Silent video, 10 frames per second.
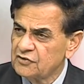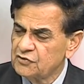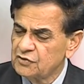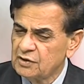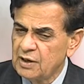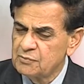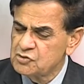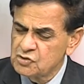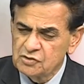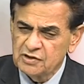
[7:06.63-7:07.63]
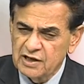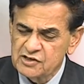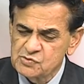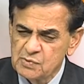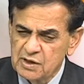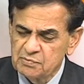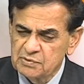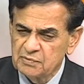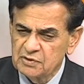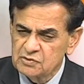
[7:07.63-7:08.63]
I'm sure they are smart
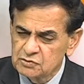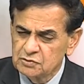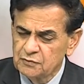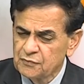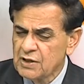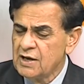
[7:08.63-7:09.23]
people too.